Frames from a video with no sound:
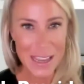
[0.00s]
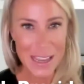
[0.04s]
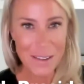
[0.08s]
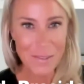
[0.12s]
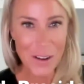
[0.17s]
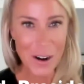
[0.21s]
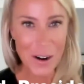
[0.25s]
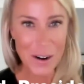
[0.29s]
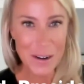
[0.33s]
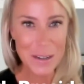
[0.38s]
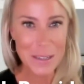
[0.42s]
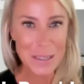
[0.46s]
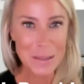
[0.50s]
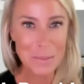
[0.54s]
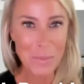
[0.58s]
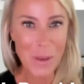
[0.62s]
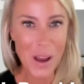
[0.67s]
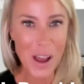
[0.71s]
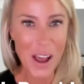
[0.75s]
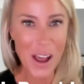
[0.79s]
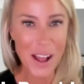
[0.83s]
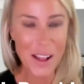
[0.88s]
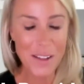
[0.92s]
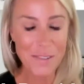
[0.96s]
a very
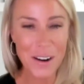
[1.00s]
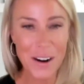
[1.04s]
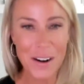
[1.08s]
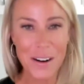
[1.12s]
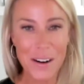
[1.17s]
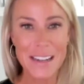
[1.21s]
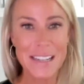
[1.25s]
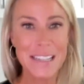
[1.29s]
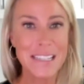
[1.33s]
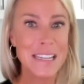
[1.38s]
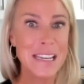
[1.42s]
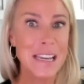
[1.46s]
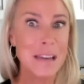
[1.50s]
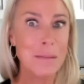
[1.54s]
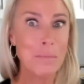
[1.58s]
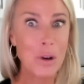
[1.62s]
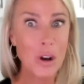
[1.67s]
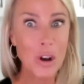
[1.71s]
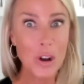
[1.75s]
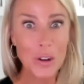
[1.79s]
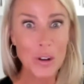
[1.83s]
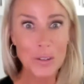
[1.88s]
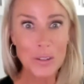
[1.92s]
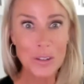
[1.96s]
small, very
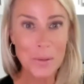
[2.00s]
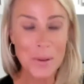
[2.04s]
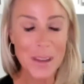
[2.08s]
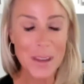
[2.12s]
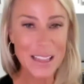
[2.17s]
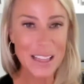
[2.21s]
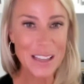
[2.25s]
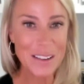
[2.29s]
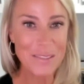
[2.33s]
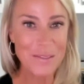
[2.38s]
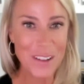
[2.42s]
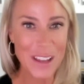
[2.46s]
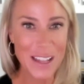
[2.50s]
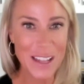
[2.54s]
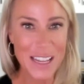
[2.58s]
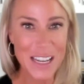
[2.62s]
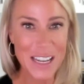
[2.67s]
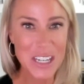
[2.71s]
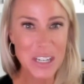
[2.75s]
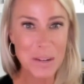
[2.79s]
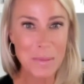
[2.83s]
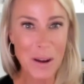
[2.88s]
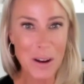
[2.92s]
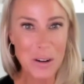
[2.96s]
typical New England
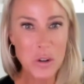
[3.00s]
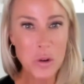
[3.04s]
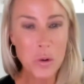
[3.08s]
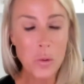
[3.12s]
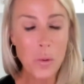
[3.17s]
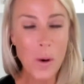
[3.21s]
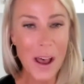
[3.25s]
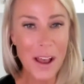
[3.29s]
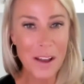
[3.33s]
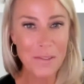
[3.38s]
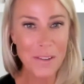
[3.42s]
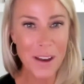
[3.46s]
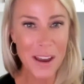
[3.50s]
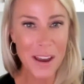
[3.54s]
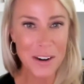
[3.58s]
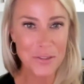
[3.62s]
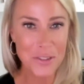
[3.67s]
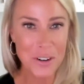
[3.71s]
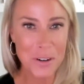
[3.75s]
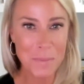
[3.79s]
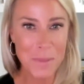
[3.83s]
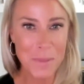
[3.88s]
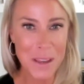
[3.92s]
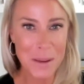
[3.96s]
village, about twelve
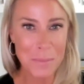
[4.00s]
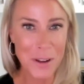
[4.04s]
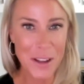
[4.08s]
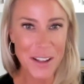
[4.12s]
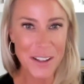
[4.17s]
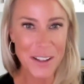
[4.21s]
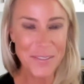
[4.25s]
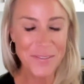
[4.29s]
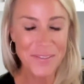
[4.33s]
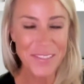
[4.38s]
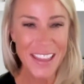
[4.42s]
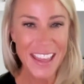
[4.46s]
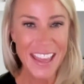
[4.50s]
hundred people.